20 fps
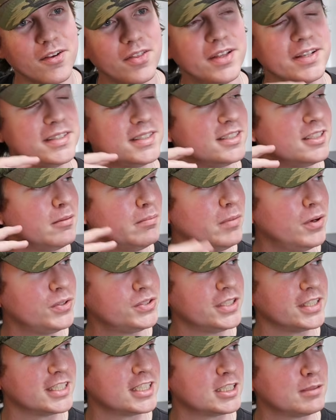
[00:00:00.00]
This is the
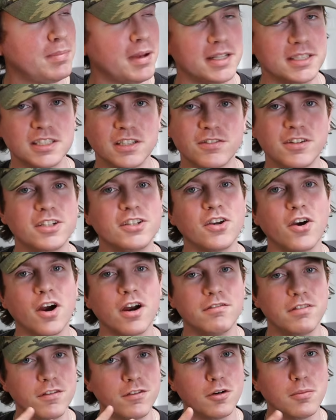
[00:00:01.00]
most expensive guitar
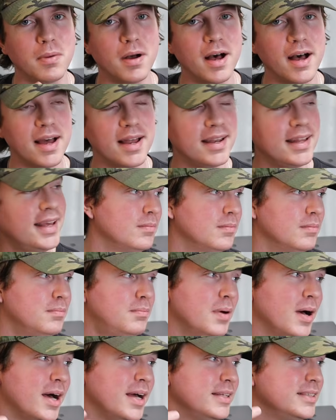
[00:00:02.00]
I've ever bought,
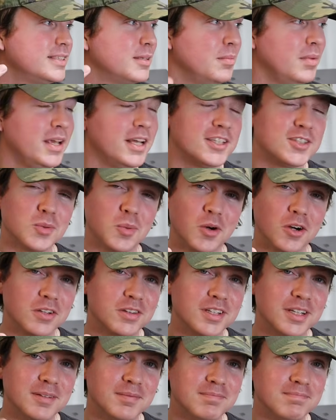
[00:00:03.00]
but to me it's
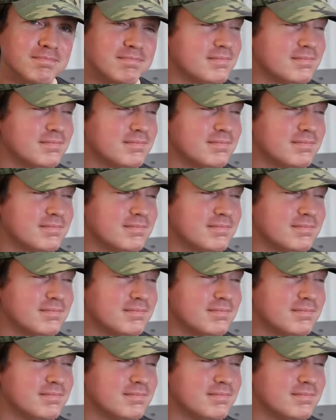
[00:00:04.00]
worth it.